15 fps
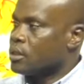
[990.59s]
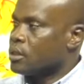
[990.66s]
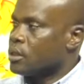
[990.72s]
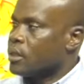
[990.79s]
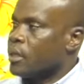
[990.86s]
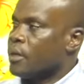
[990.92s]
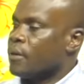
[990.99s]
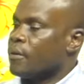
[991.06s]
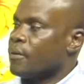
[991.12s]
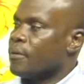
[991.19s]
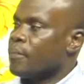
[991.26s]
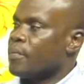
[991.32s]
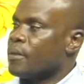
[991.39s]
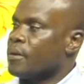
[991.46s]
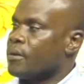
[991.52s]

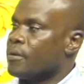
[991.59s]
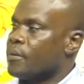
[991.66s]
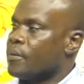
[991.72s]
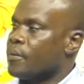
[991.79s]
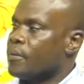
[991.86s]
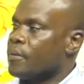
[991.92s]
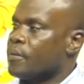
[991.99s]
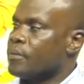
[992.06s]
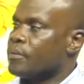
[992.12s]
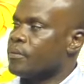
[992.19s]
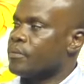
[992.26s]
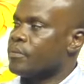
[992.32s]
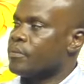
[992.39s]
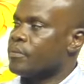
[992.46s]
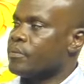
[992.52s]

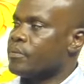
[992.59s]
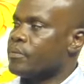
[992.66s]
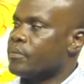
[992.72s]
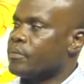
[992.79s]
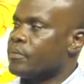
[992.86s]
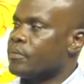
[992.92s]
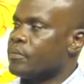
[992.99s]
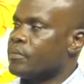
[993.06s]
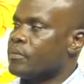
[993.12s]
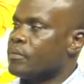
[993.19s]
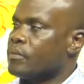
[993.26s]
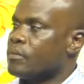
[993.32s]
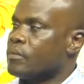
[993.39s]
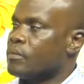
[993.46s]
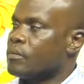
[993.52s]

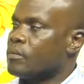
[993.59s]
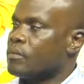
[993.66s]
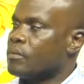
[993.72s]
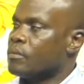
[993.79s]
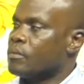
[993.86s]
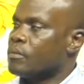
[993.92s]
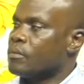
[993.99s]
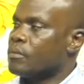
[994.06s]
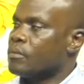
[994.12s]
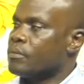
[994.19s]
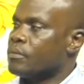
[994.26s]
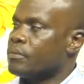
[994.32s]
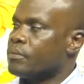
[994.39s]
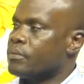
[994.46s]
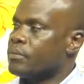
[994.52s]

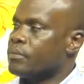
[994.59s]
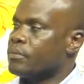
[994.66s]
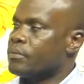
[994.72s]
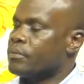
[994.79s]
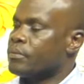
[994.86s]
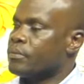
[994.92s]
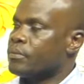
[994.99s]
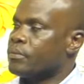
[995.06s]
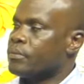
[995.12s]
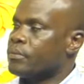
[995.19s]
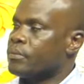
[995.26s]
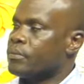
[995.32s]
The person shown says nothing.